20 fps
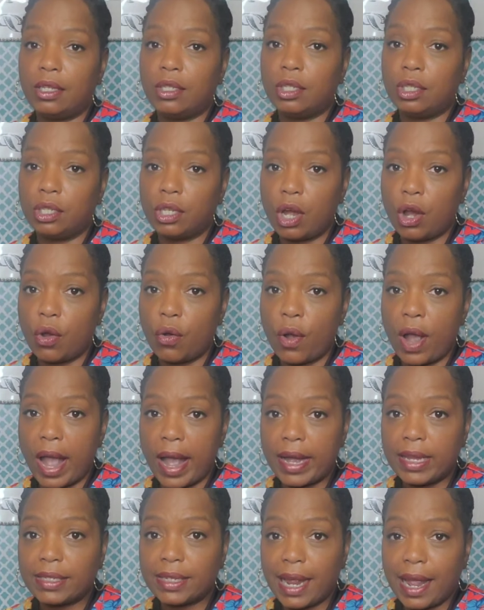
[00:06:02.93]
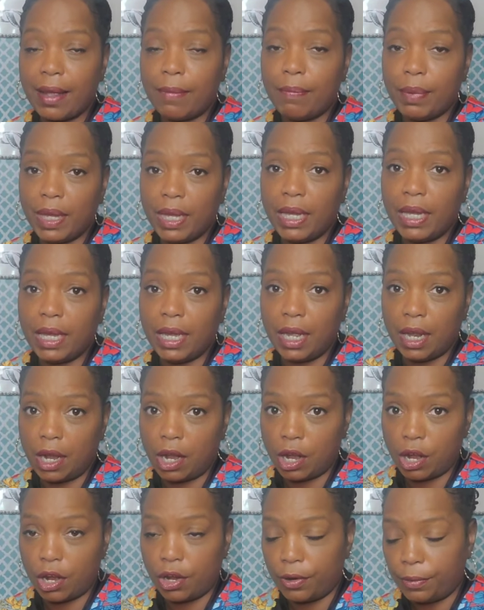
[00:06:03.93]
So as a
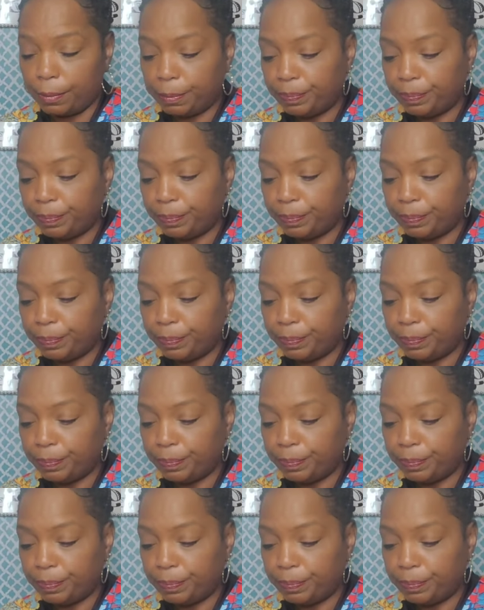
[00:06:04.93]
beginner,